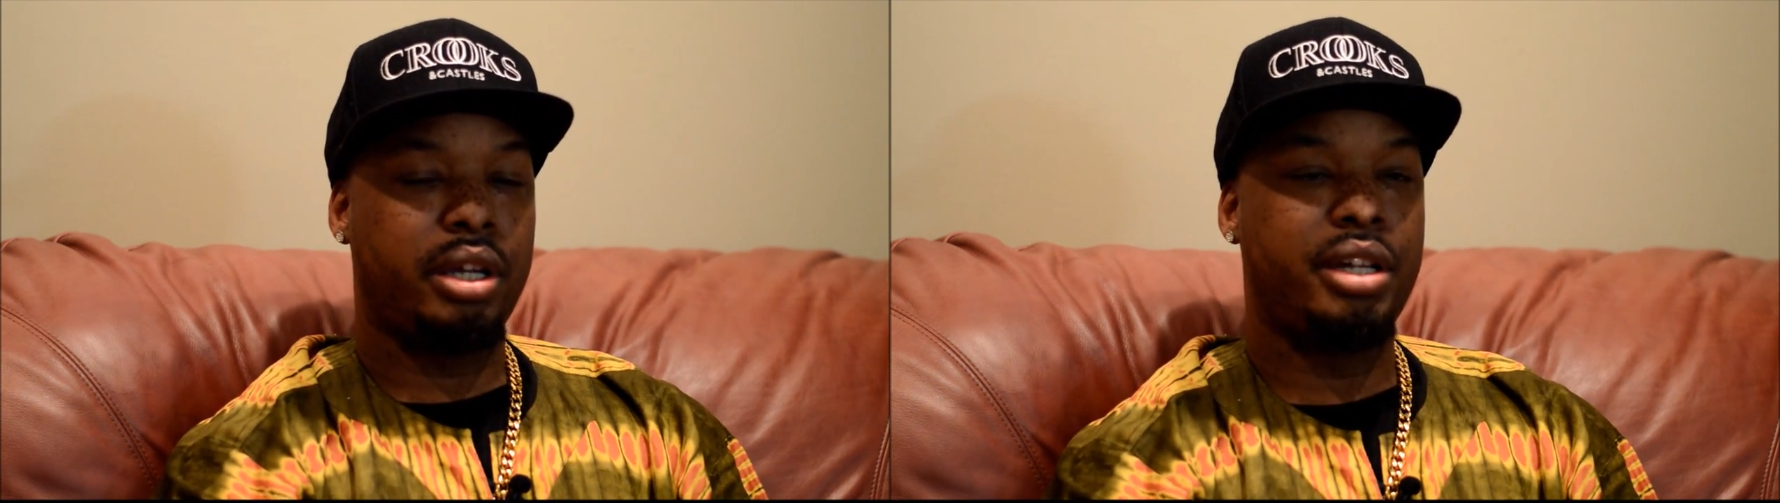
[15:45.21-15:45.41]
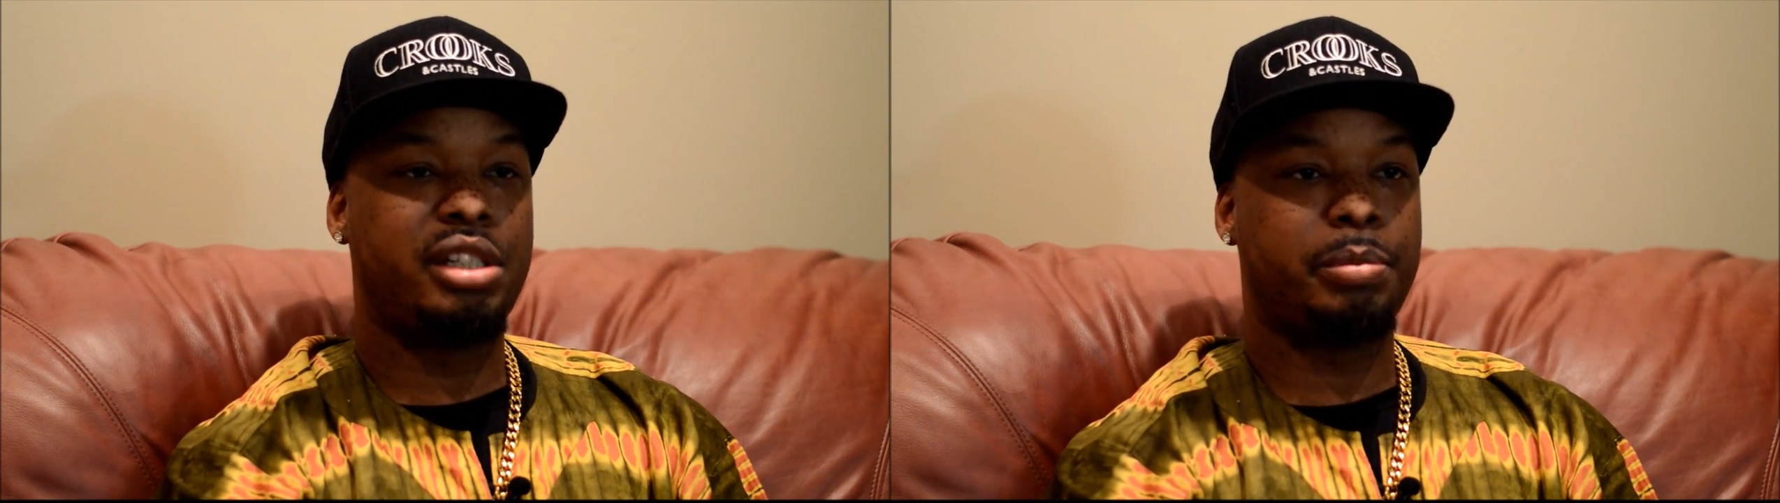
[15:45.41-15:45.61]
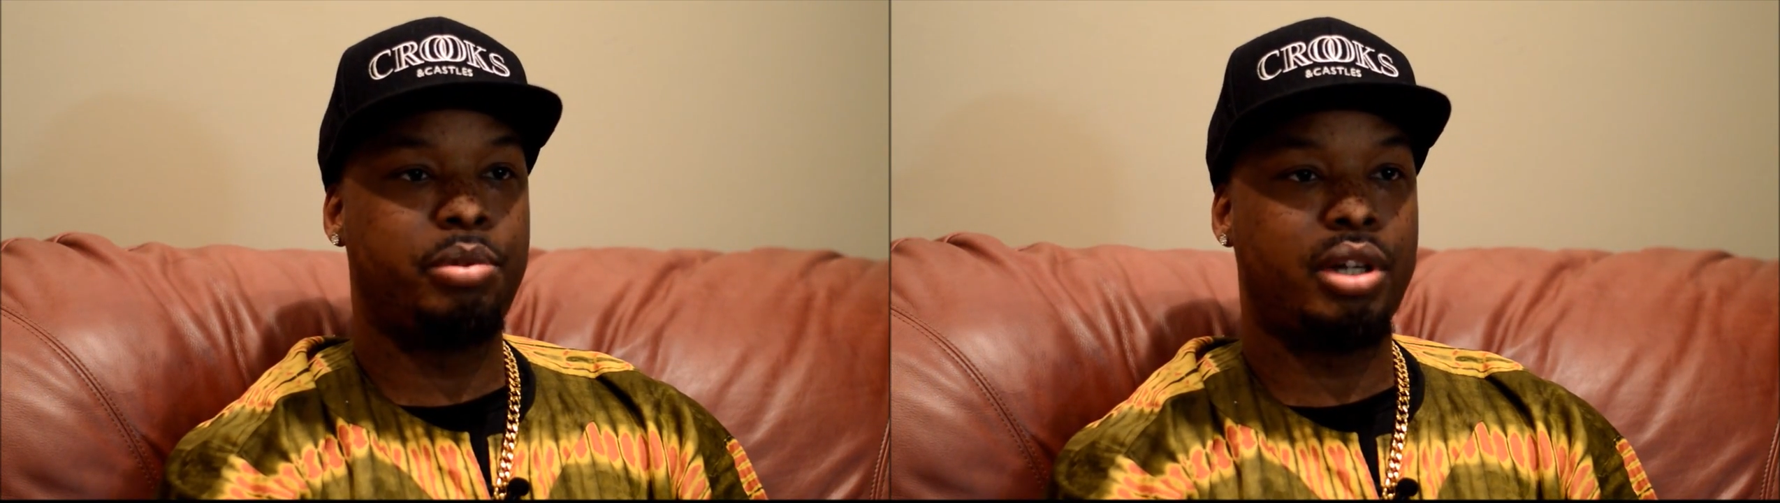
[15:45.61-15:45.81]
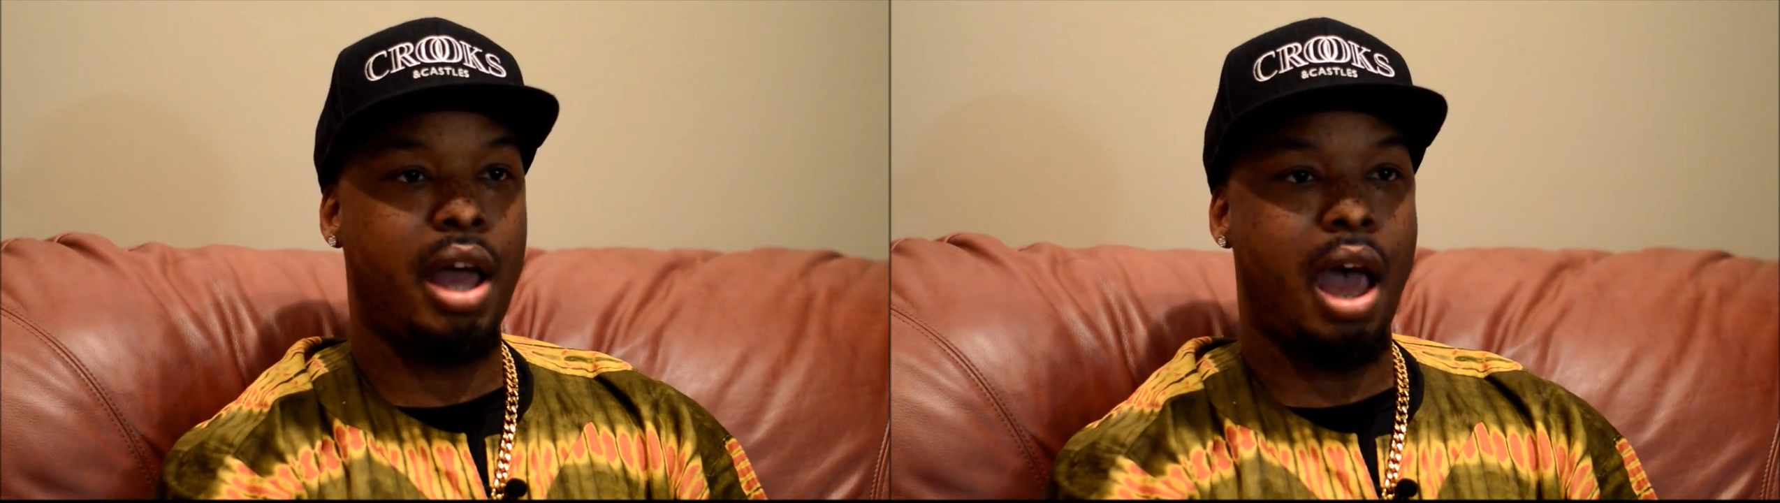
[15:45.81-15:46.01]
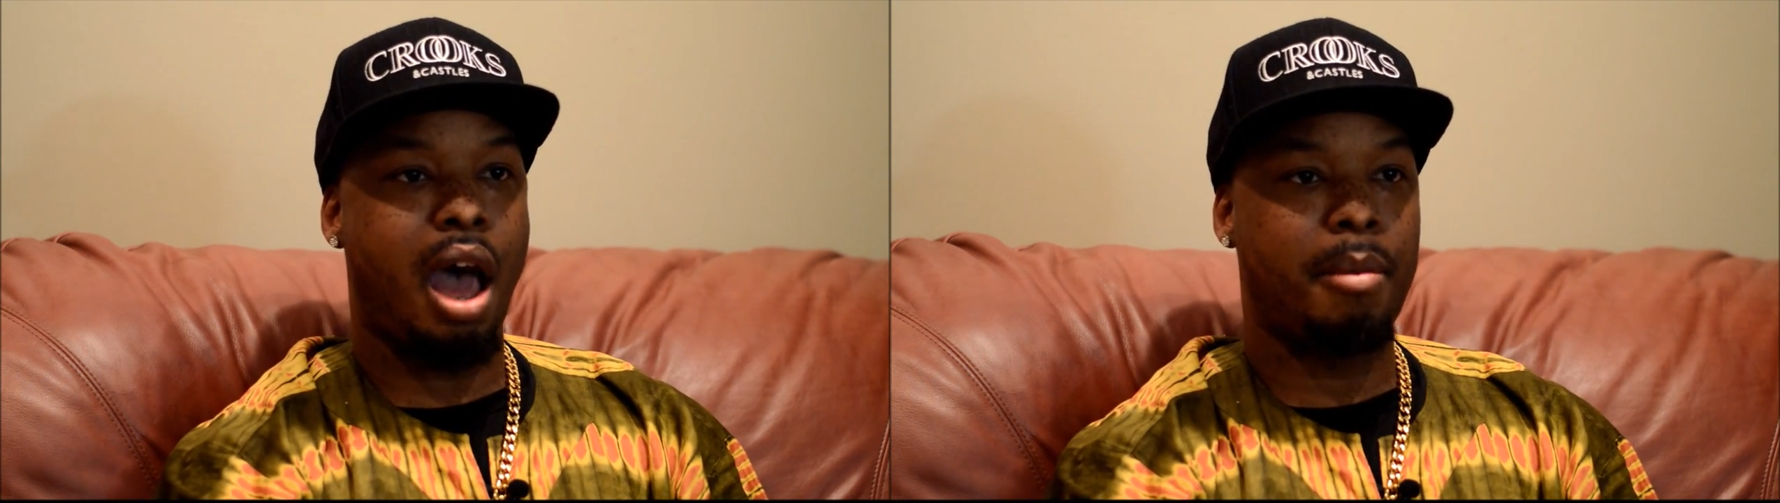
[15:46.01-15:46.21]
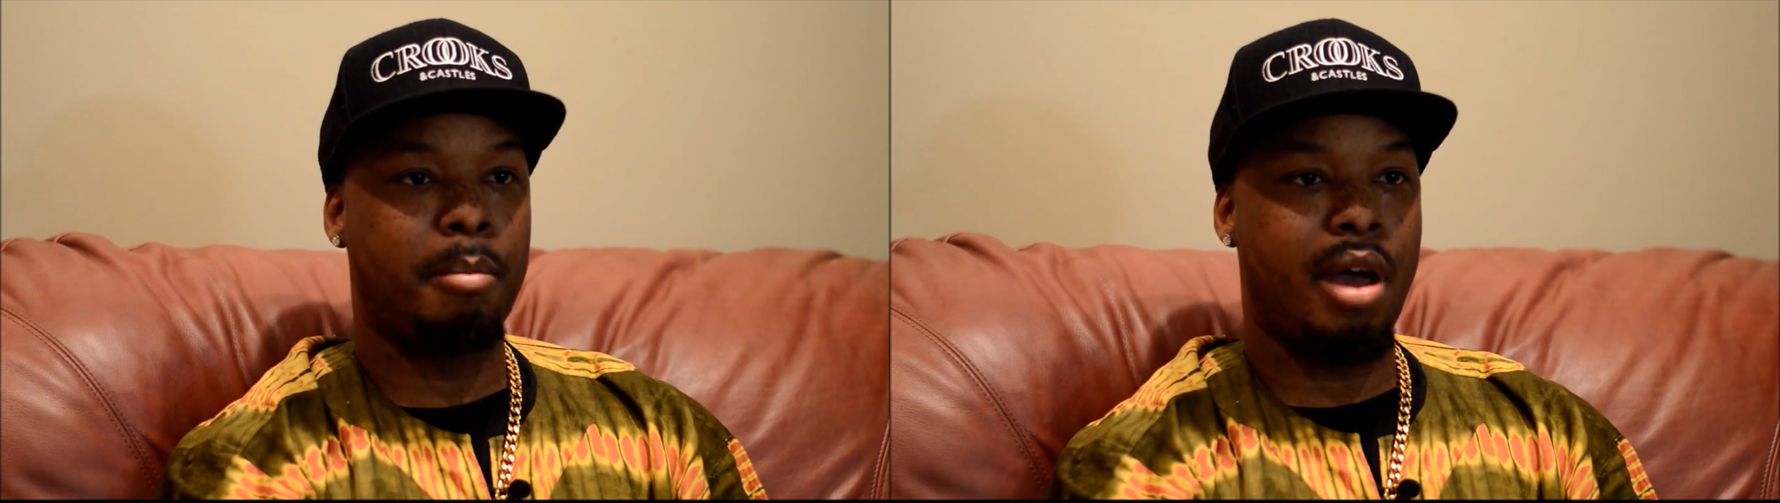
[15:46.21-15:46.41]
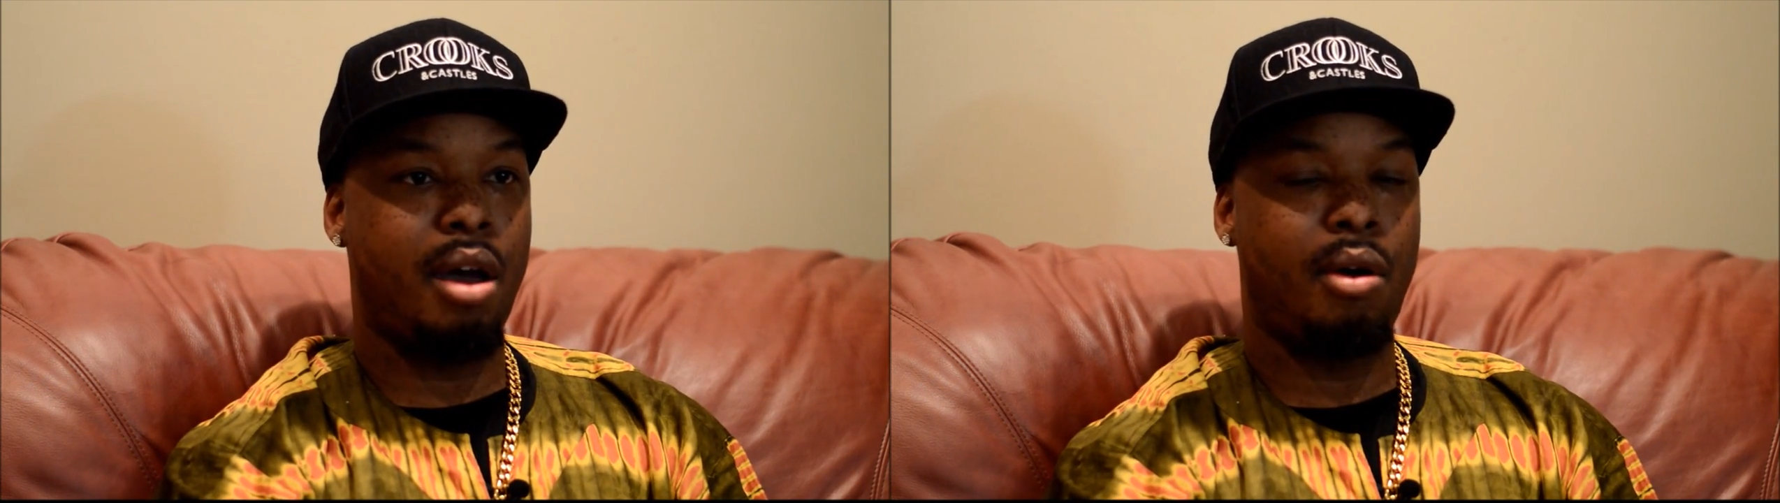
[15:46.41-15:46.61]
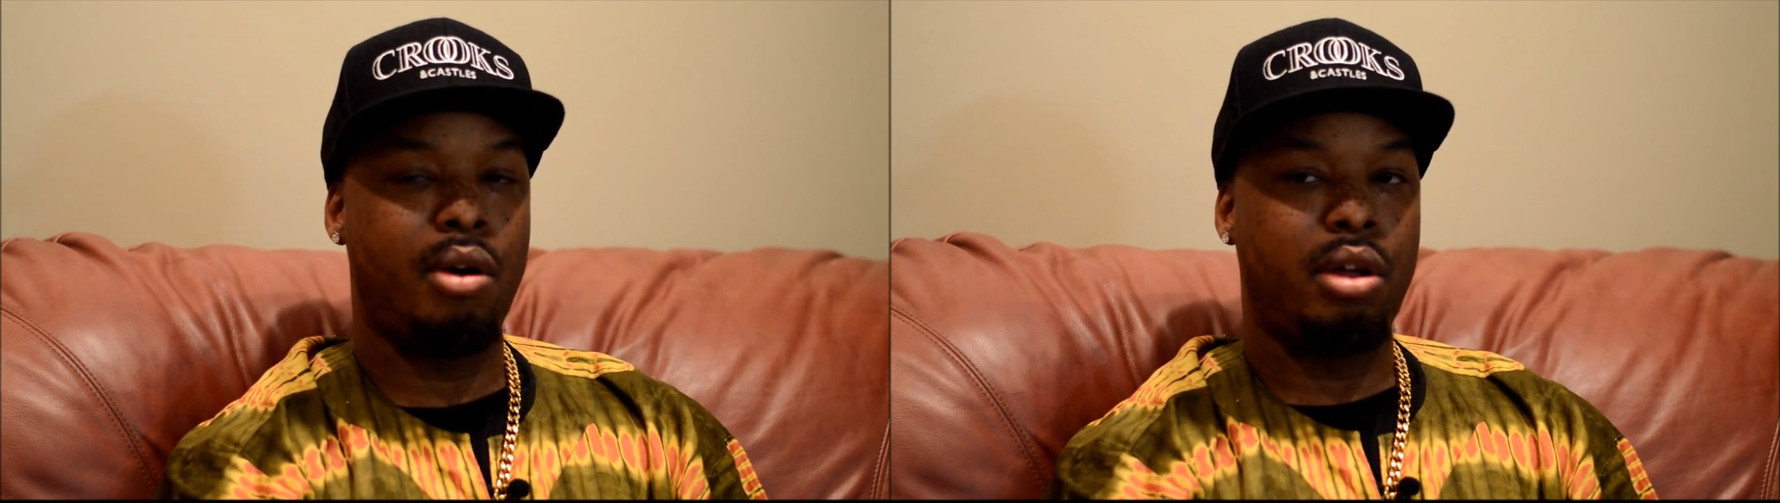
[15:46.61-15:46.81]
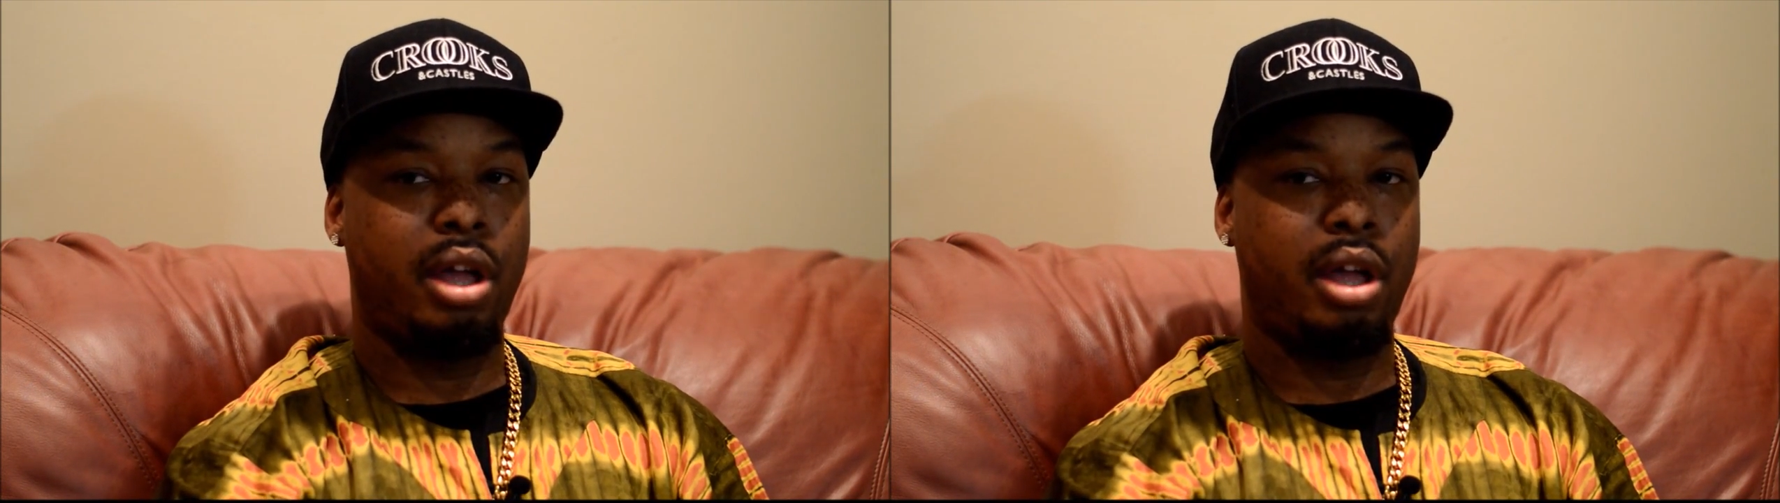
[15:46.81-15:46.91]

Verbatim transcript: He just put an album out